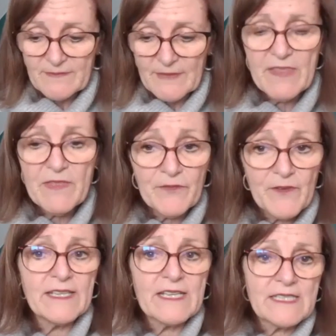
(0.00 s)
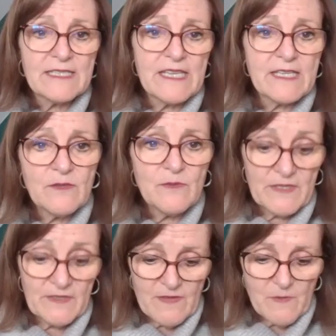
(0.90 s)
and the finance lead, who was
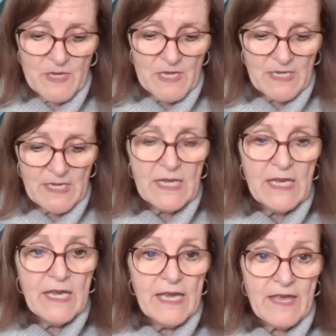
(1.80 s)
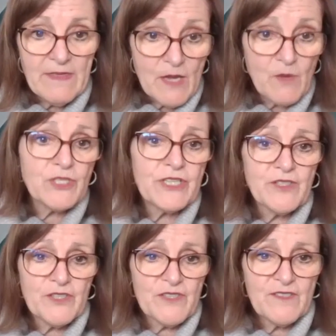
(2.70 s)
a VP. And they were
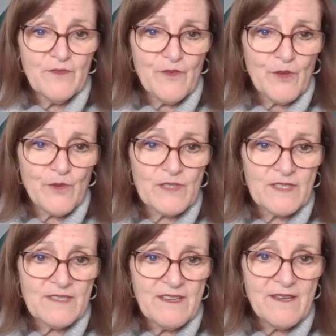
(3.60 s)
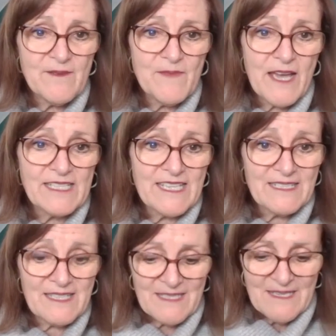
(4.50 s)
judges for those
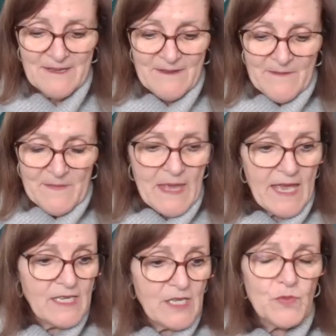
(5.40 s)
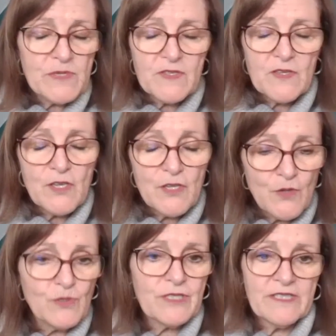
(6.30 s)
ideas. And it was
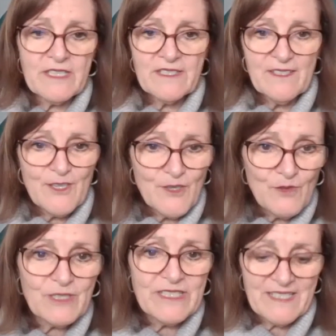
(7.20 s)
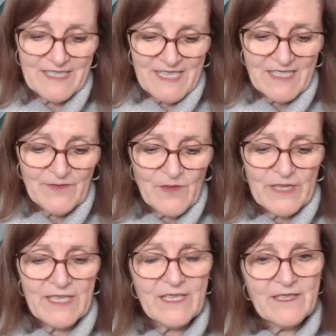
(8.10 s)
hugely, hugely successful.
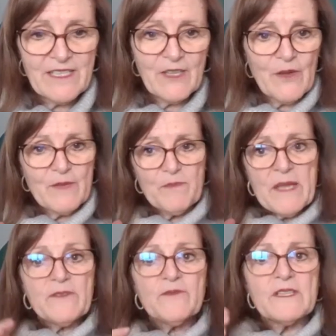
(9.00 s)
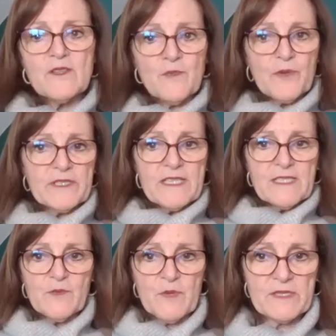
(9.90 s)
And it benefited the
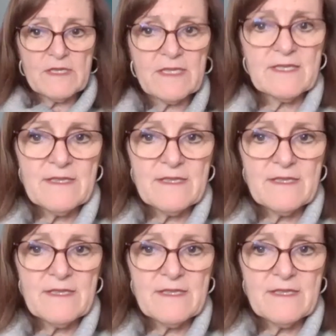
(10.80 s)
participants,